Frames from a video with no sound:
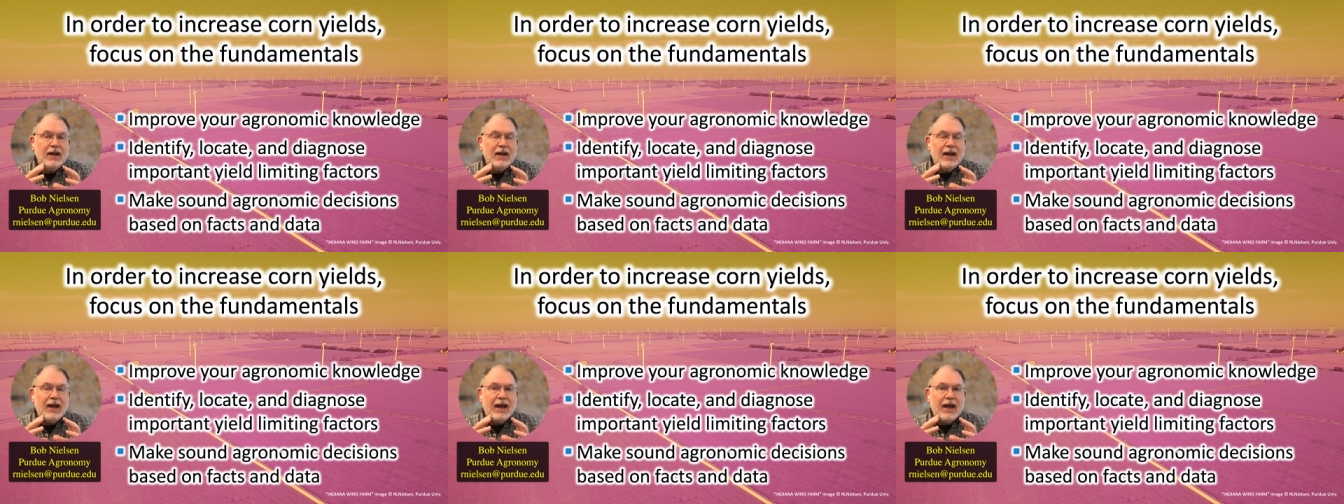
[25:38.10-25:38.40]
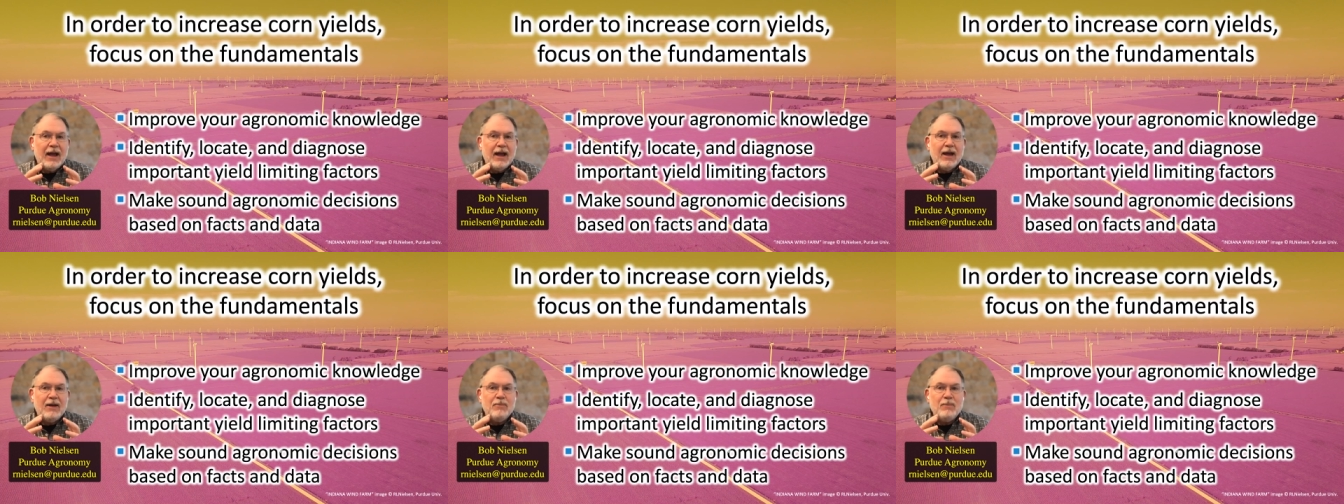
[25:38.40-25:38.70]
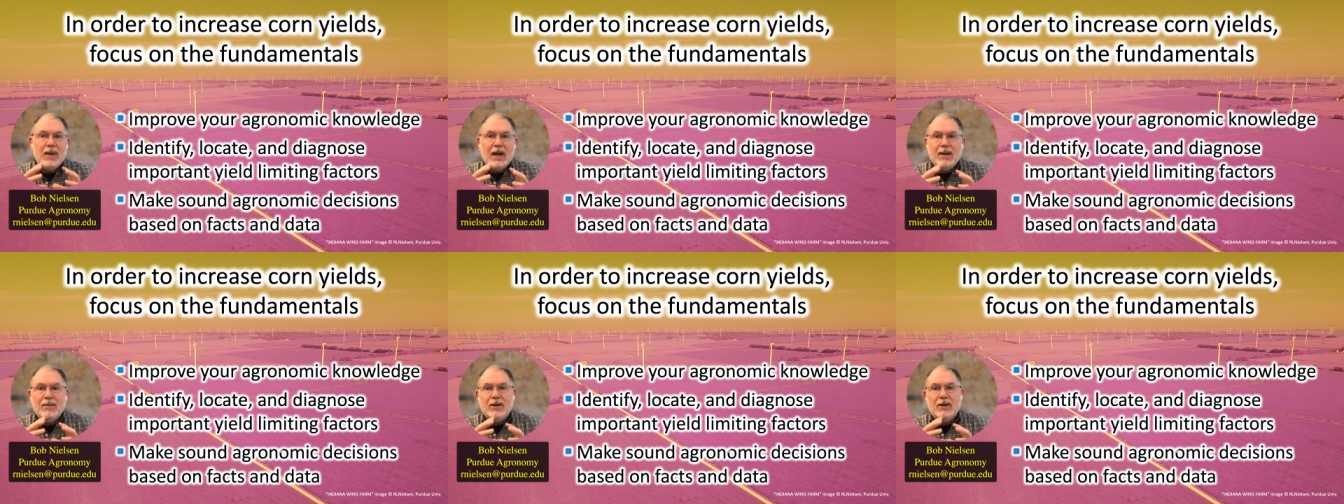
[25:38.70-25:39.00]
And
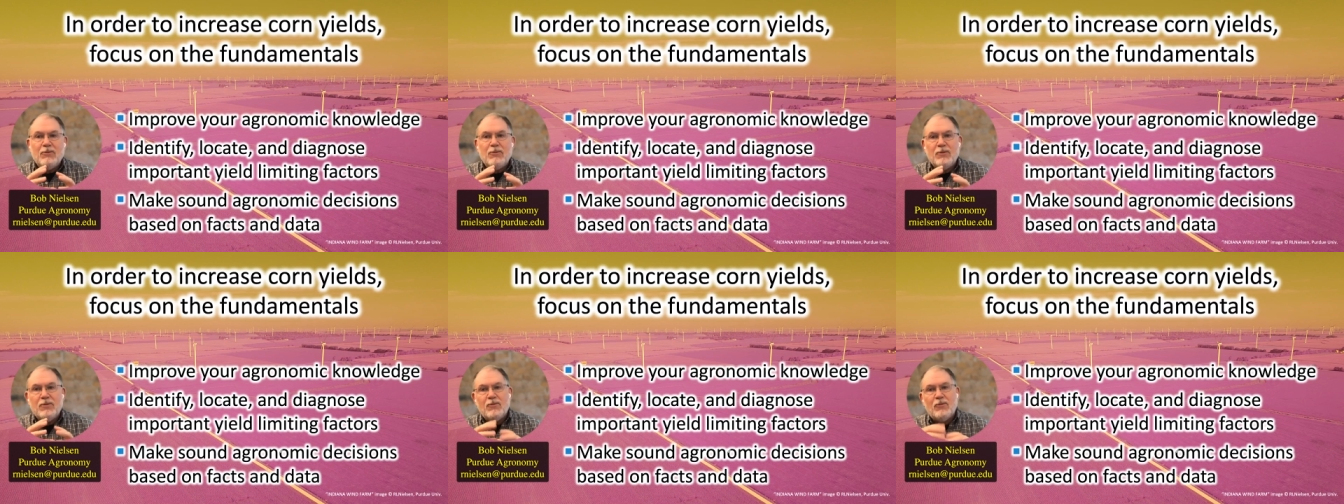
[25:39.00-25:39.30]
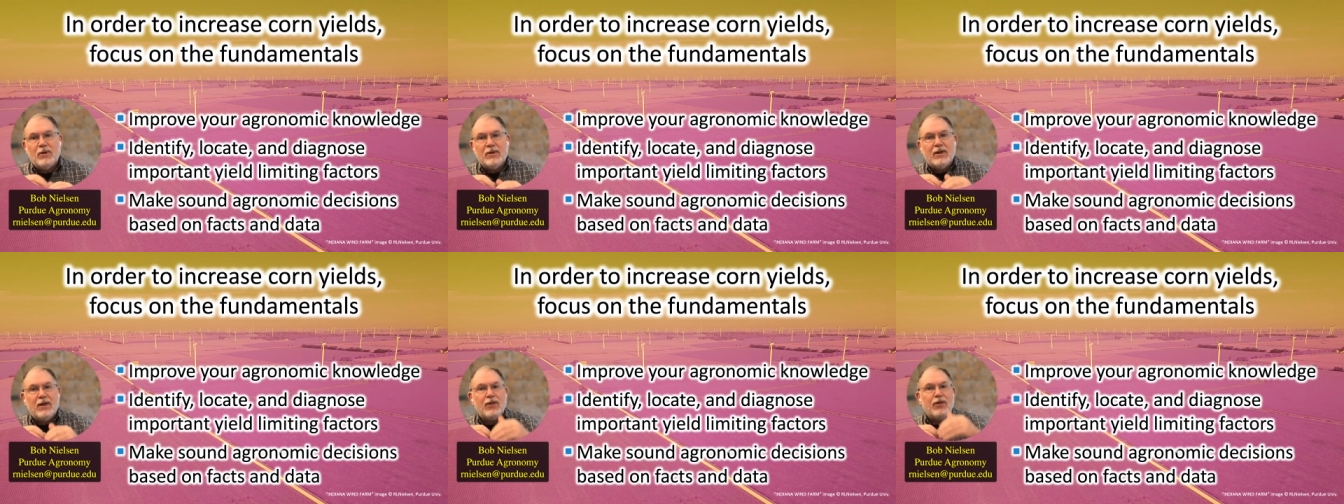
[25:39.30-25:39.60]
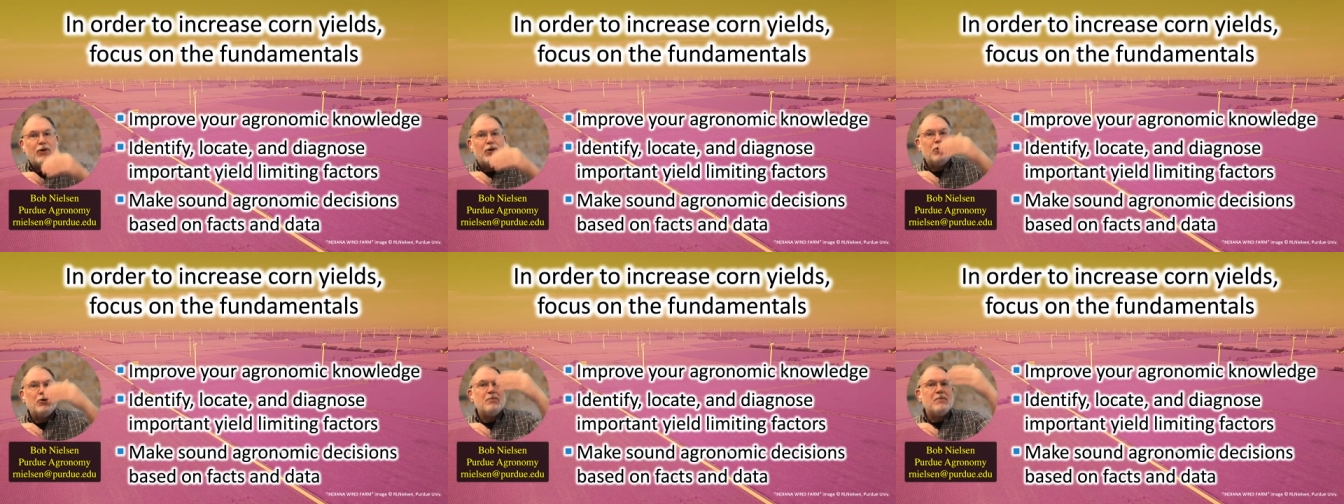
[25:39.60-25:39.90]
maybe when the
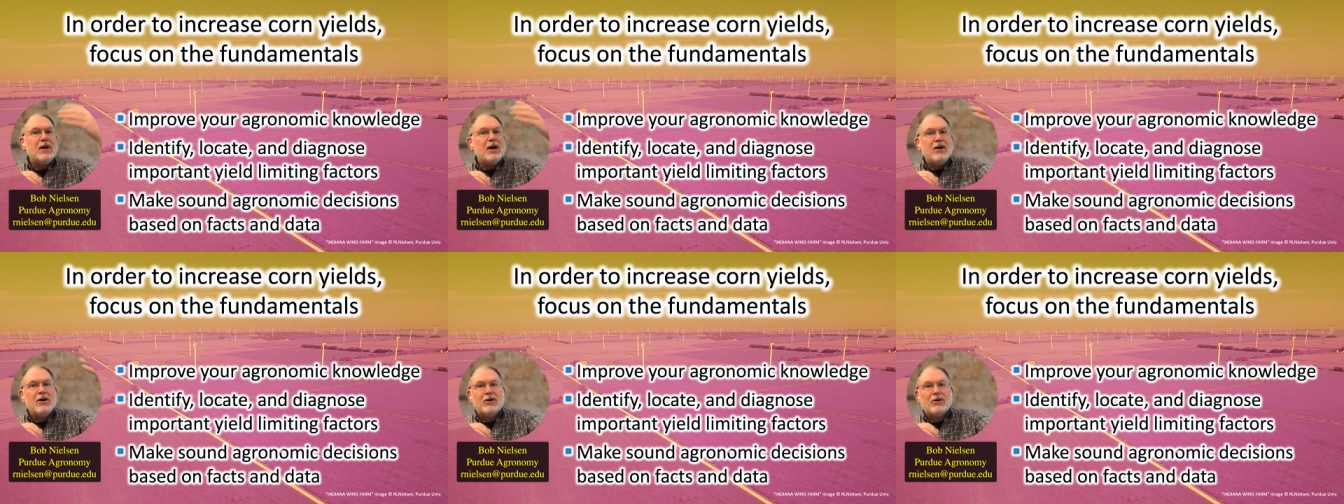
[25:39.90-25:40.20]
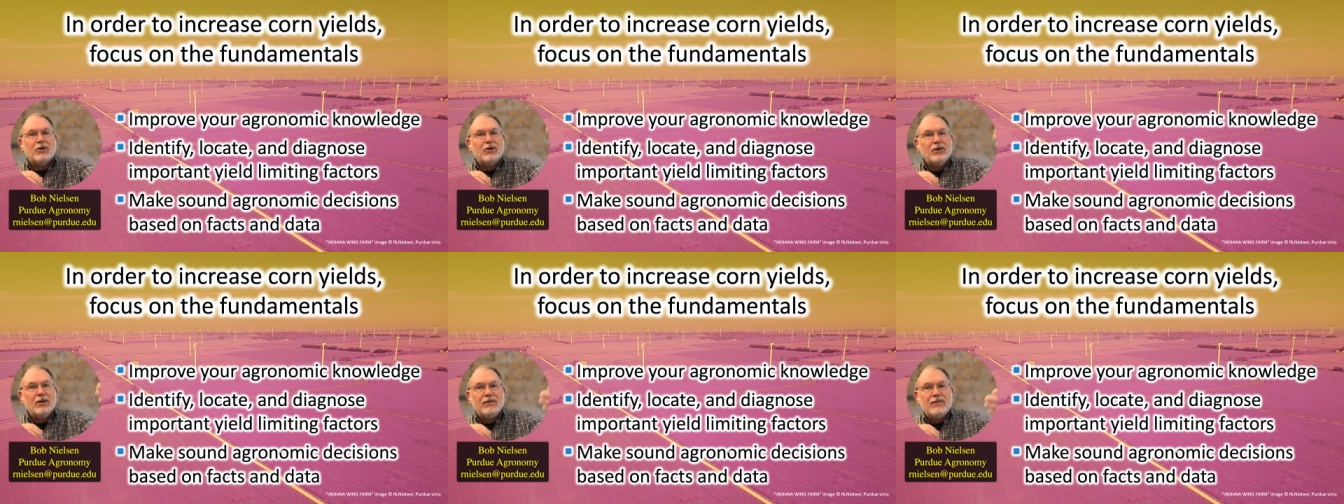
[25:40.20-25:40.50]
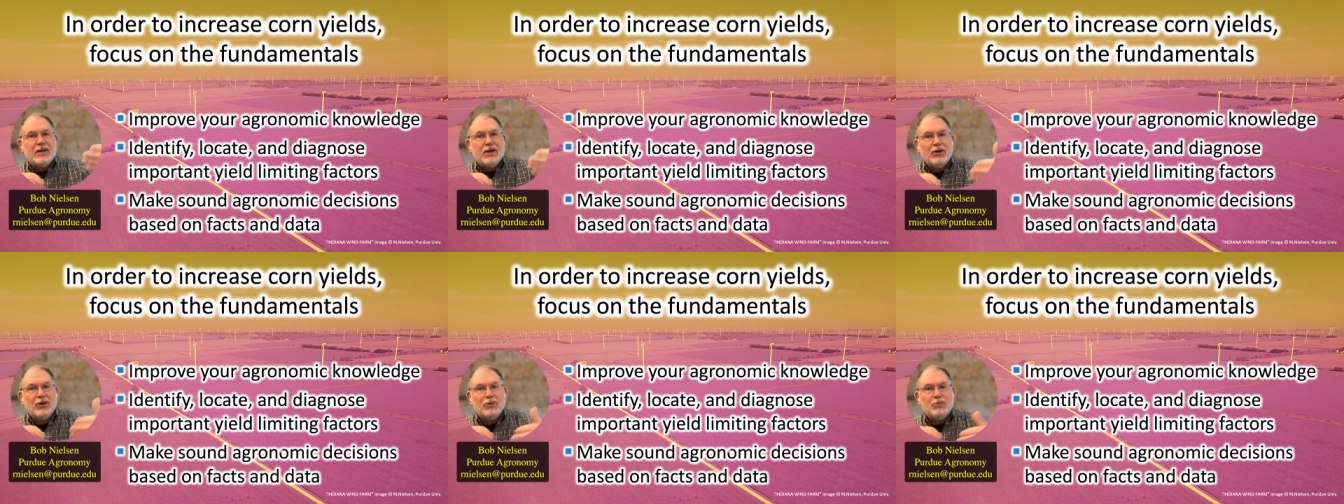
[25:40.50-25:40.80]
third miracle of
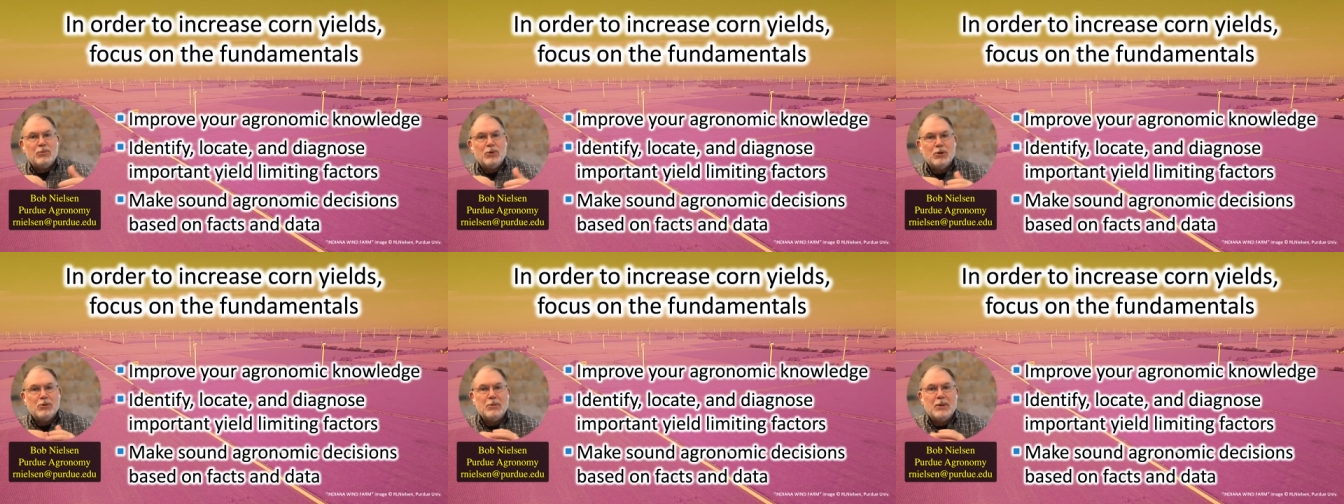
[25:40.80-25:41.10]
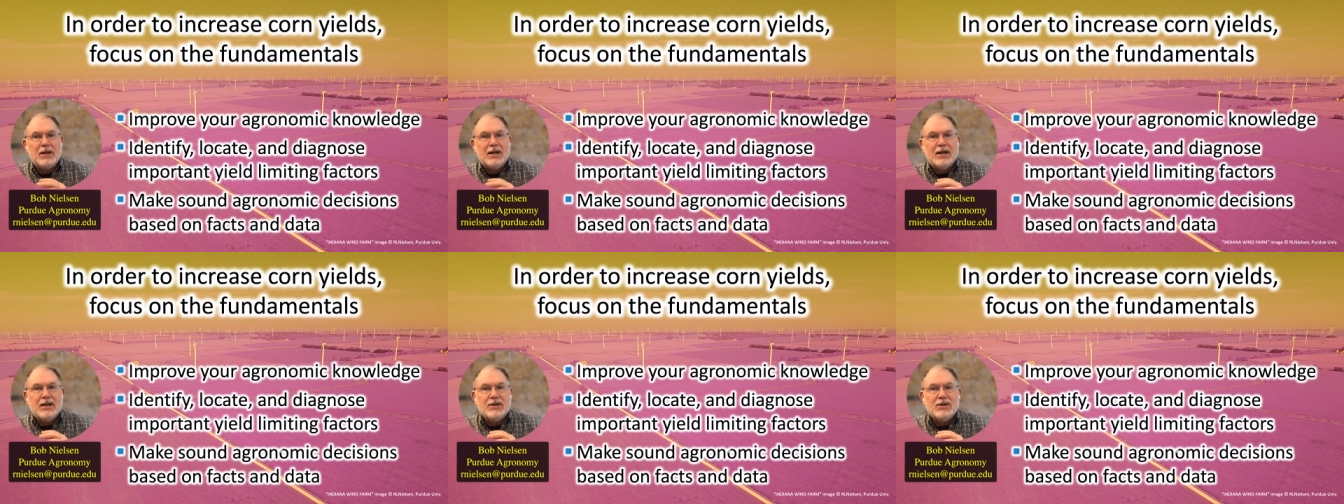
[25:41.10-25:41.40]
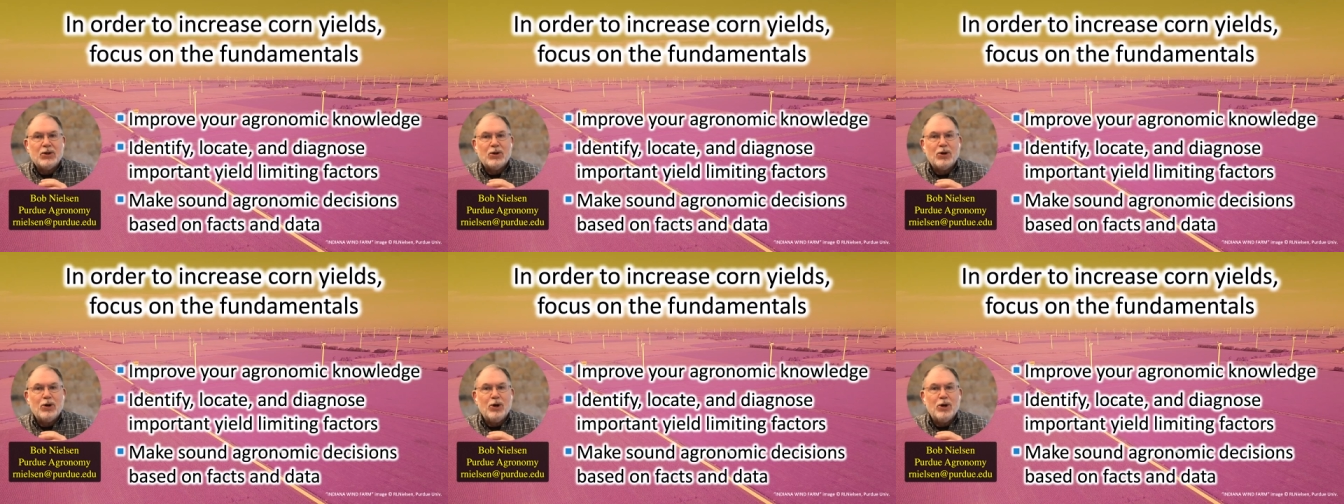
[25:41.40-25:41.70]
yield improvement
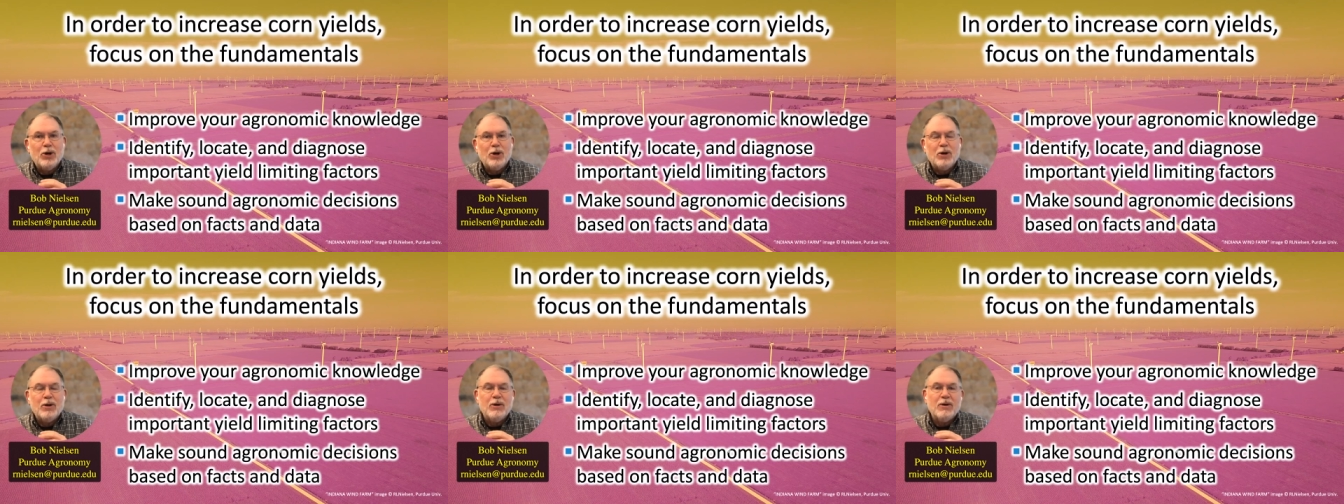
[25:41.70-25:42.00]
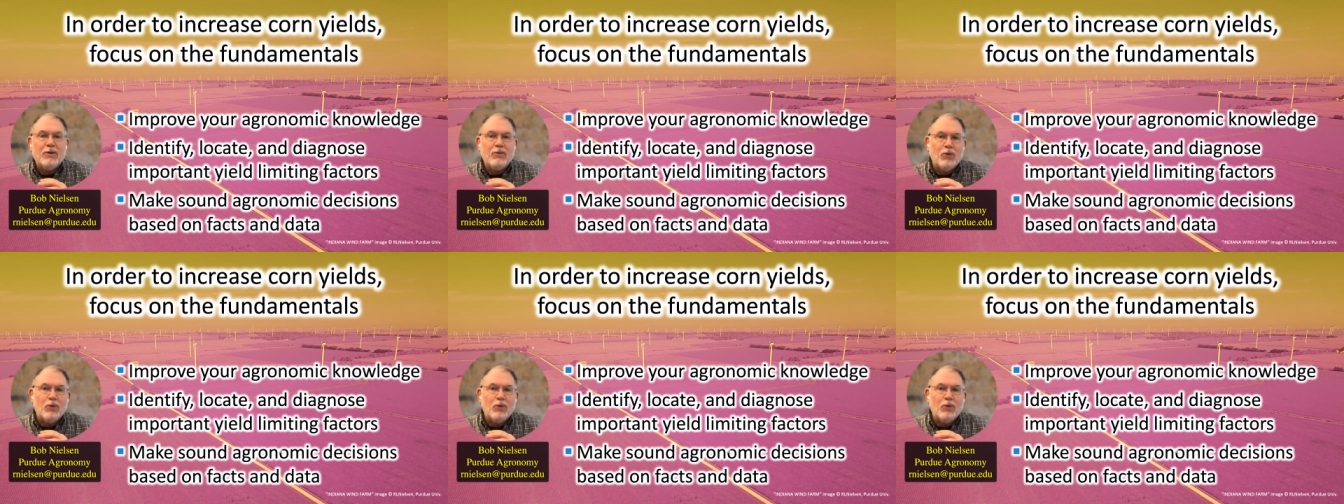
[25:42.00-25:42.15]
does occur,